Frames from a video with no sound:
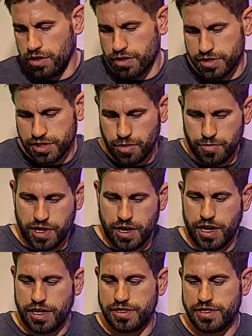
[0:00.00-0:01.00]
It does come with the
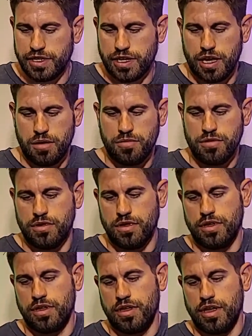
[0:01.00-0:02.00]
IEC cable.
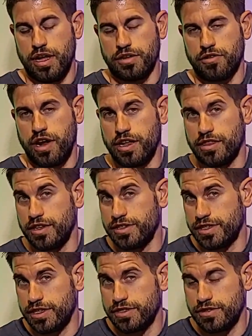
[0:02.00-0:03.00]
And granted,
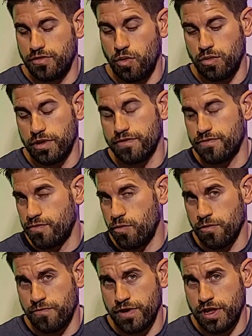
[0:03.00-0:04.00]
this is only
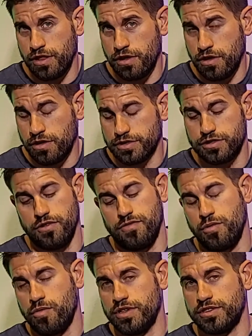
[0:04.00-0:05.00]
4 feet long, so if
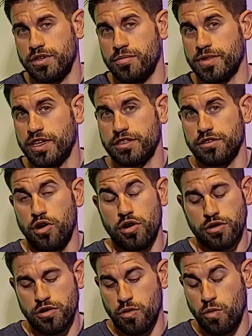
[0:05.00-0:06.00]
you want something
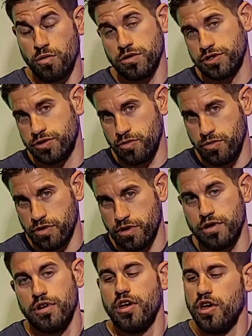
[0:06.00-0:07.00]
longer or
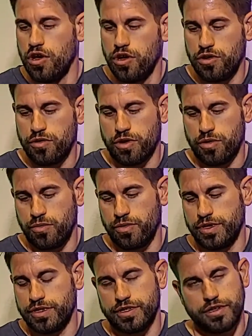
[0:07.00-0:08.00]
shorter, you can
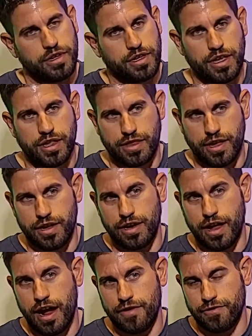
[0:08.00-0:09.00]
always get that
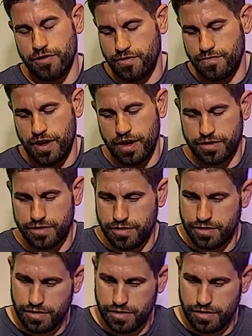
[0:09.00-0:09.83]
after the fact.